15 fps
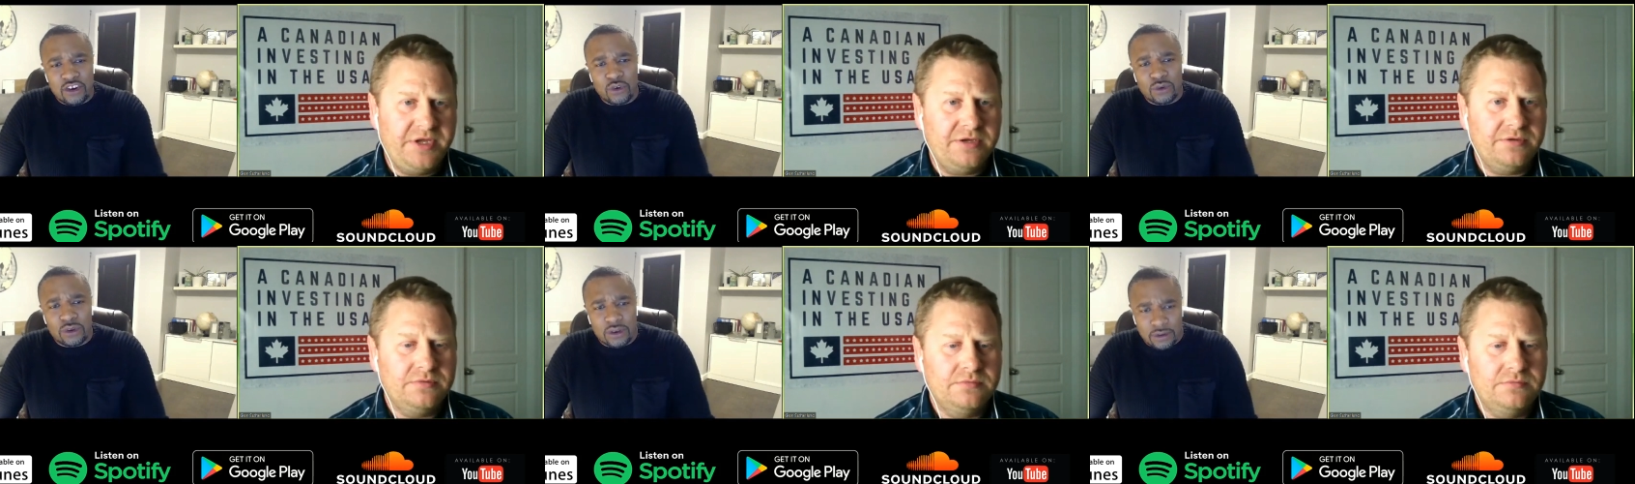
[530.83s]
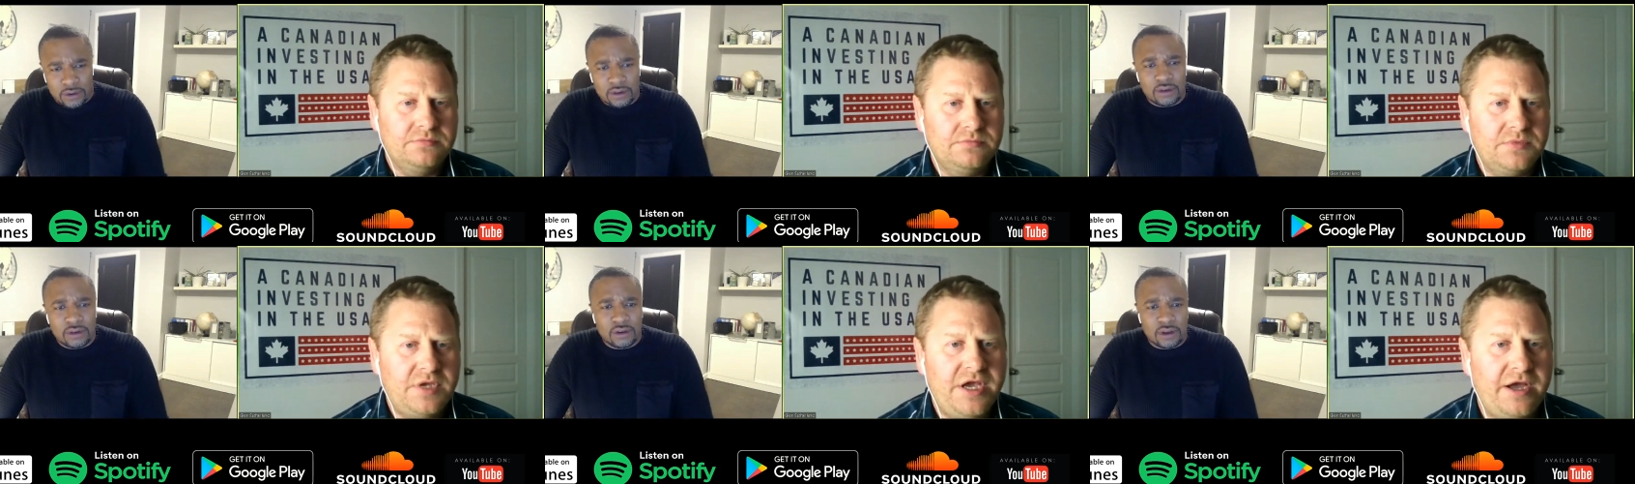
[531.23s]
Speaker 1: I do.
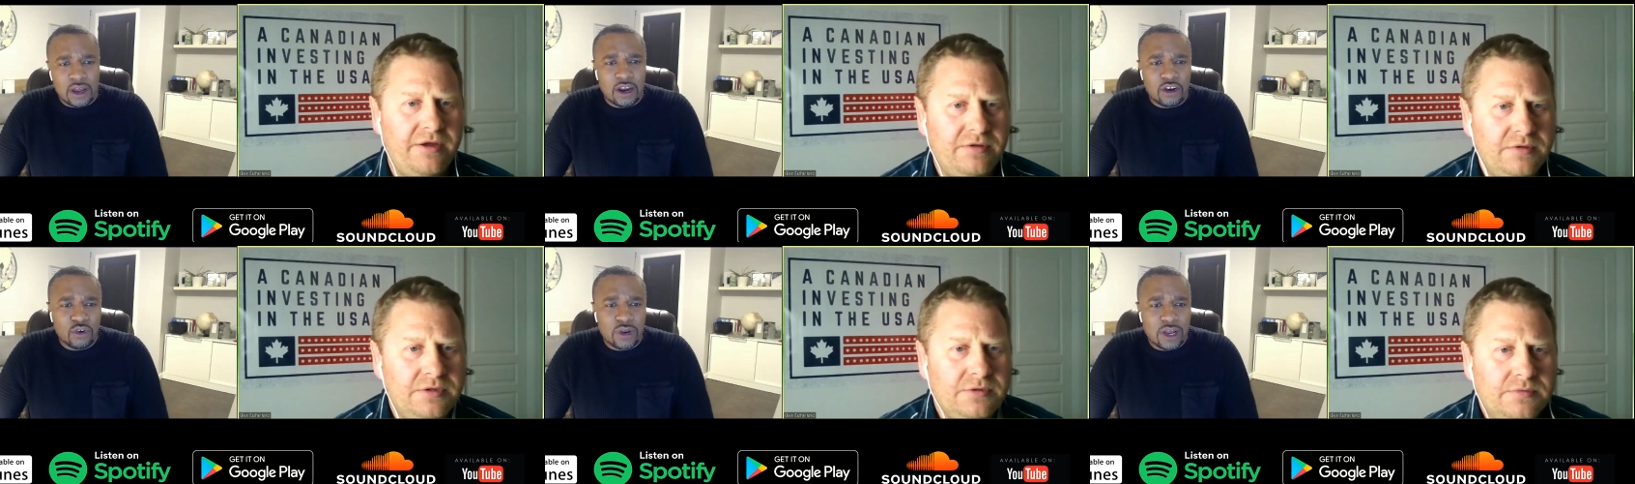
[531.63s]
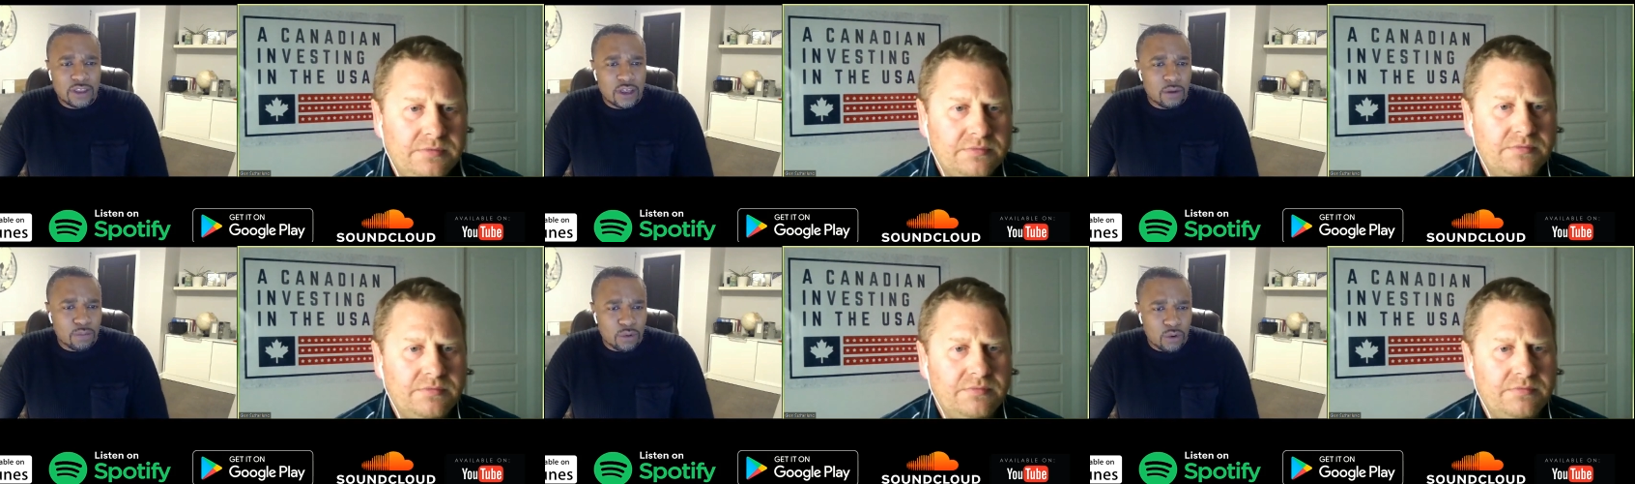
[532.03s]
Yeah. And I do like
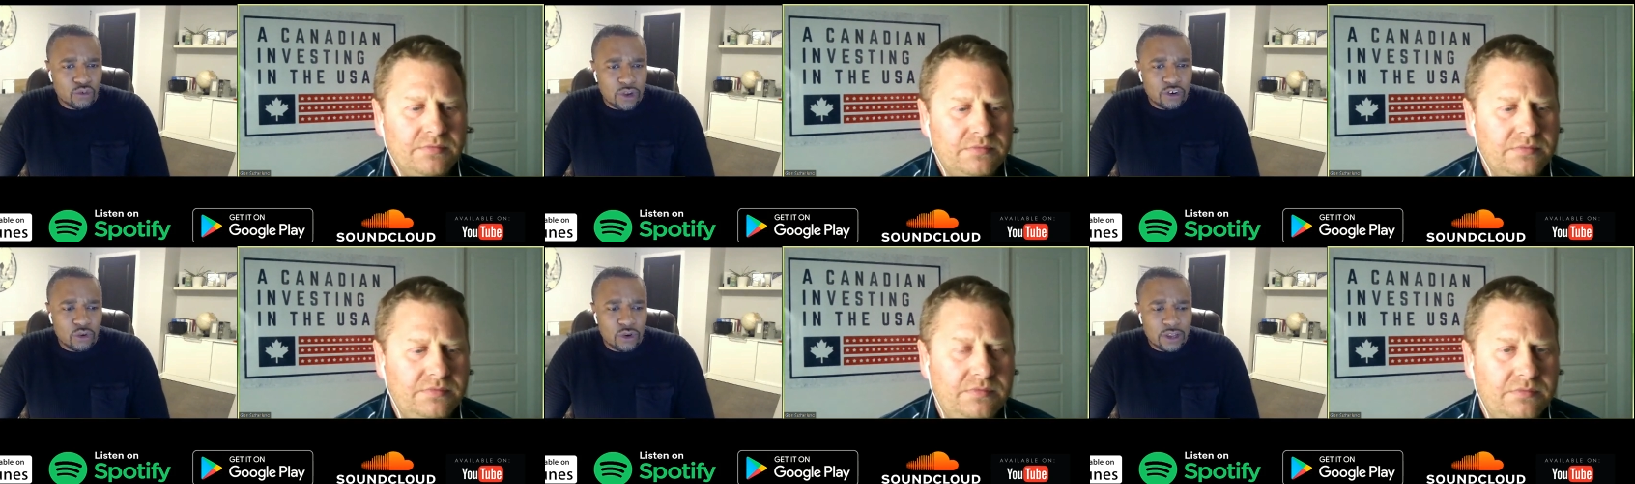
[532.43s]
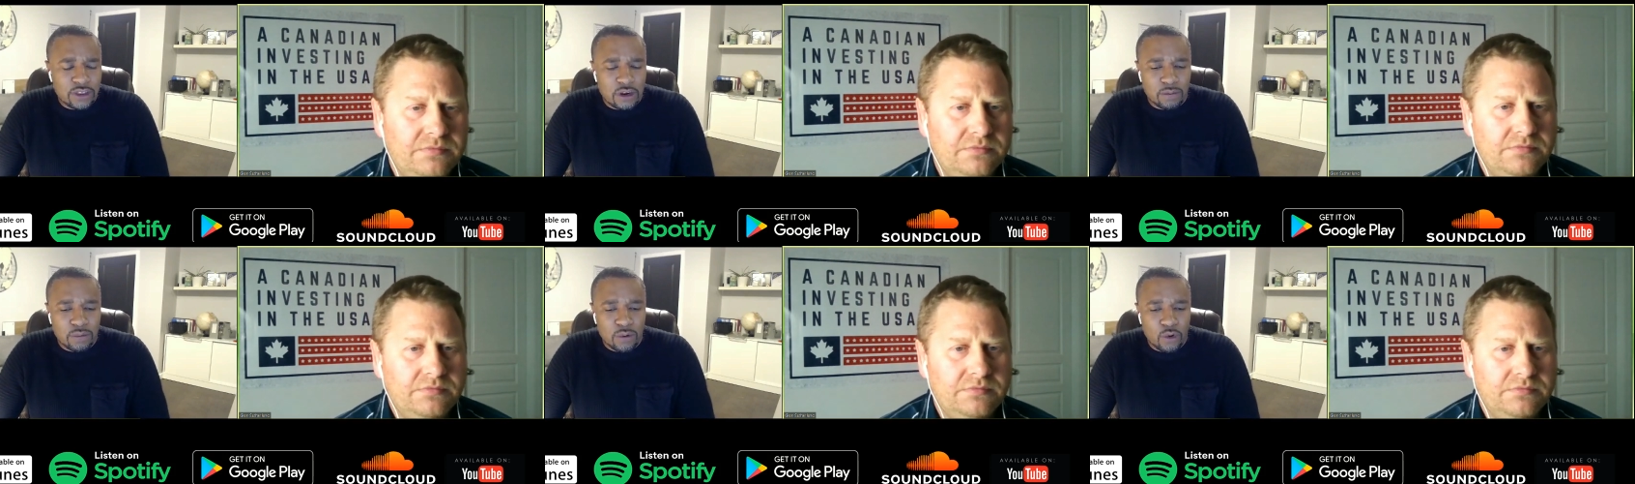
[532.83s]
that approach. I do
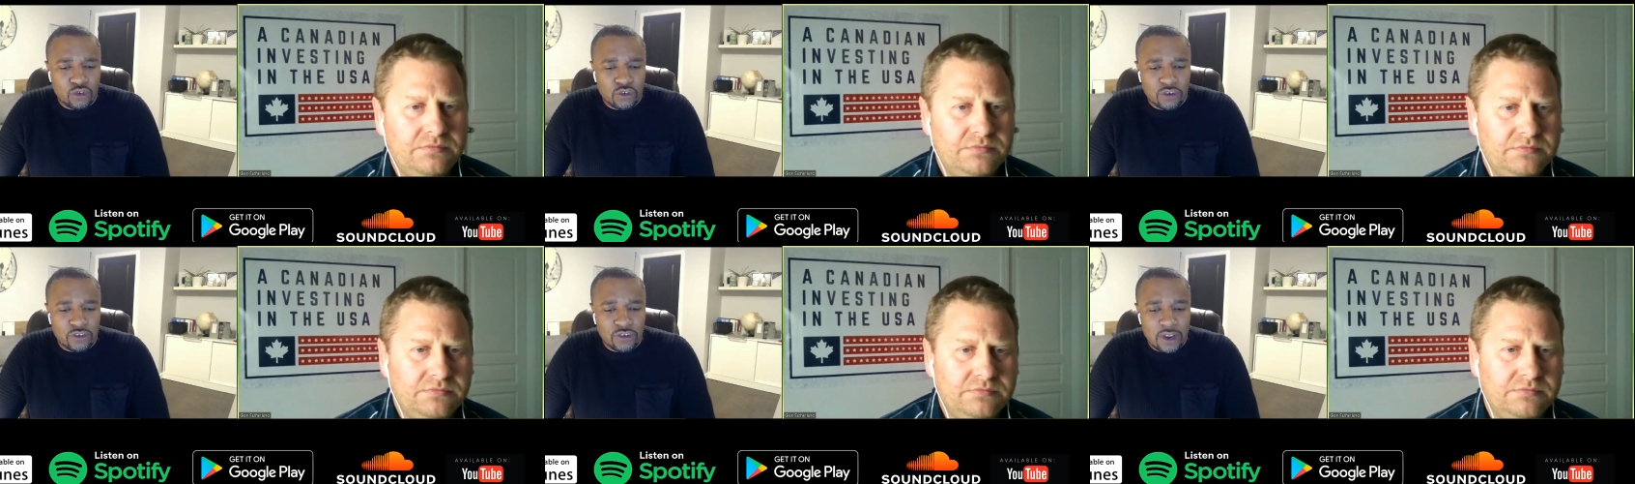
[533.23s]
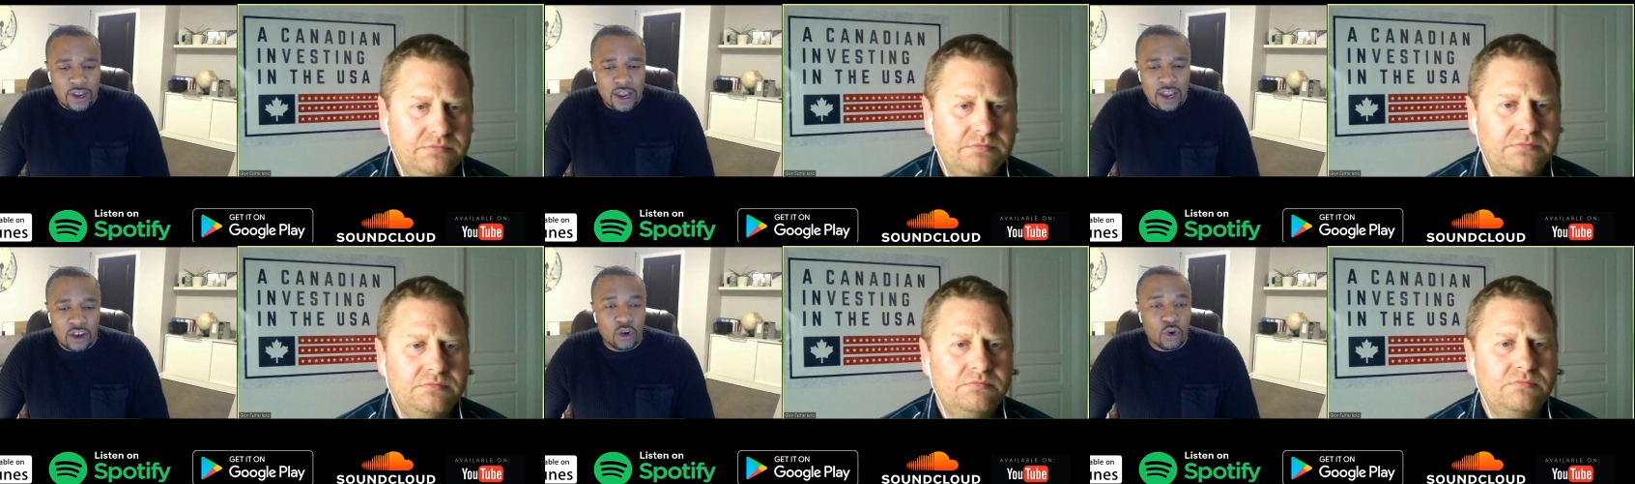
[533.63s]
like that approach to say,
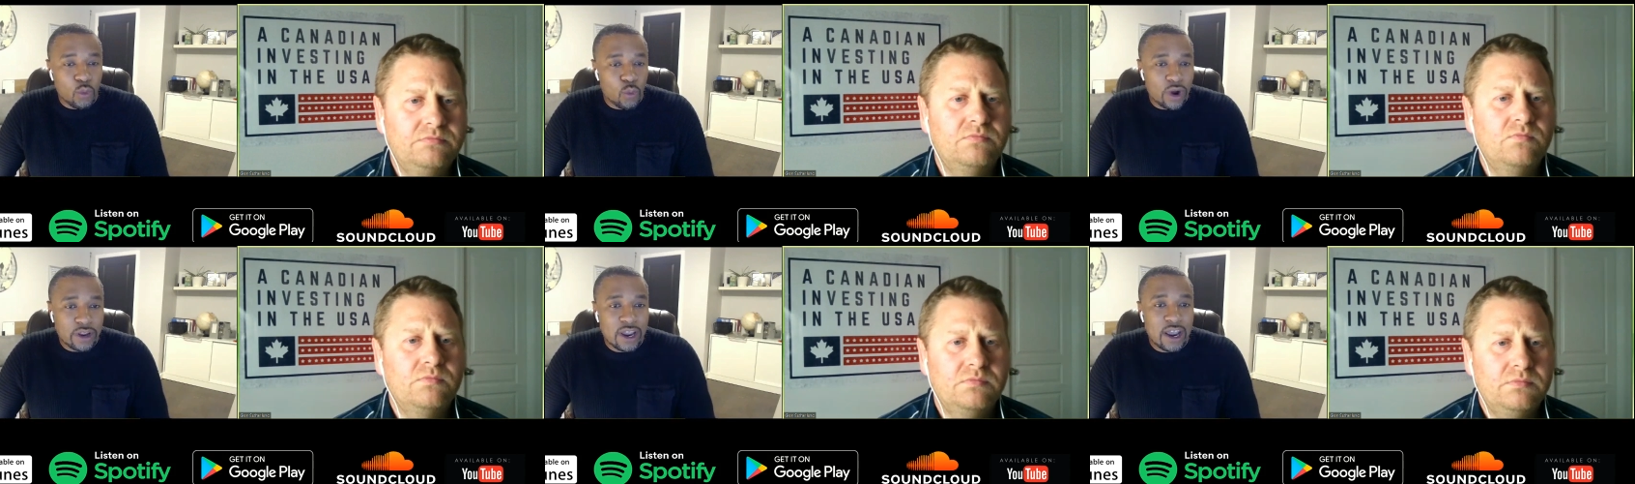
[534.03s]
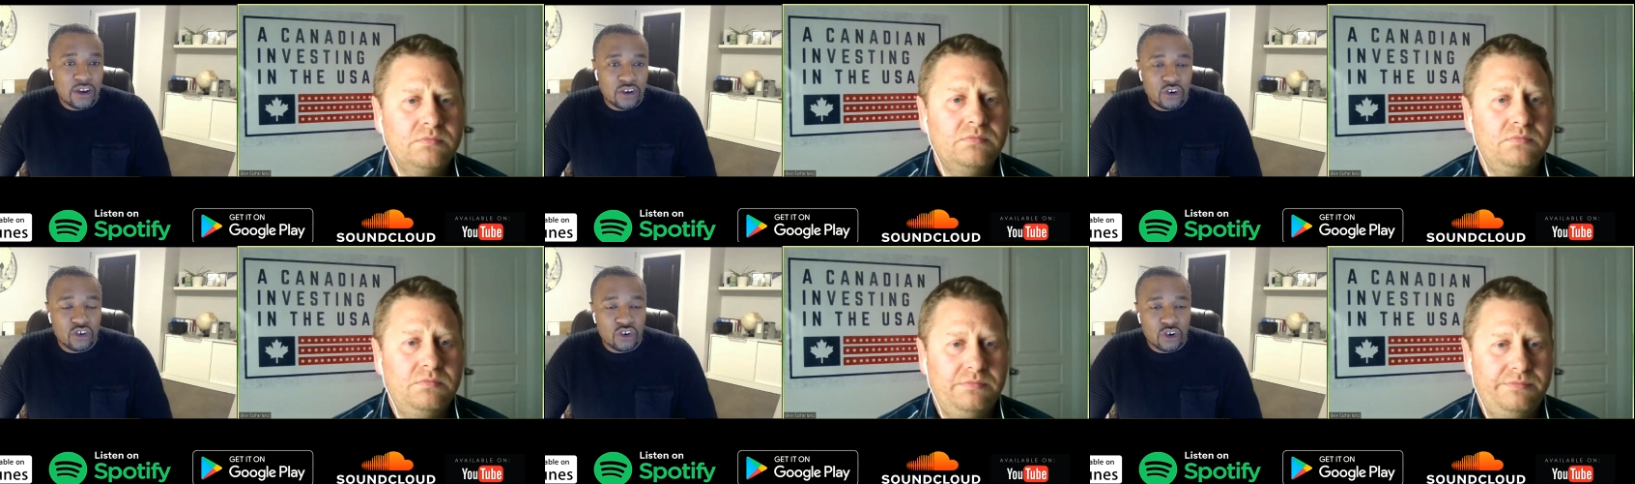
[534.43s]
hey, look, what
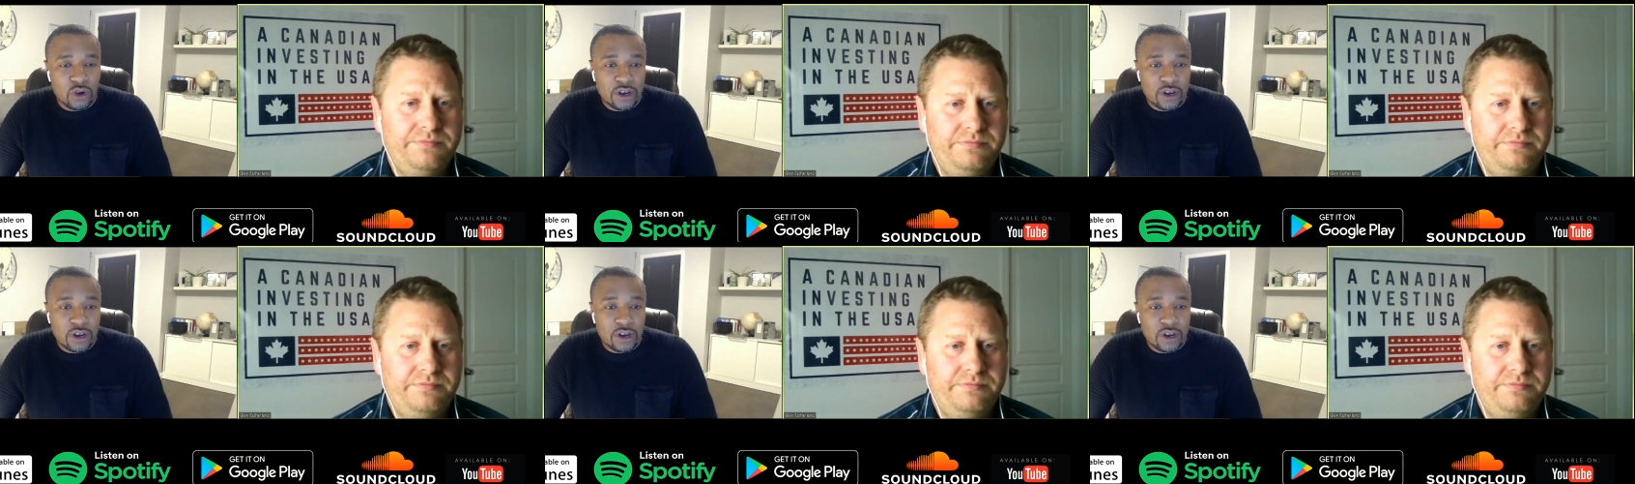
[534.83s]
can you do?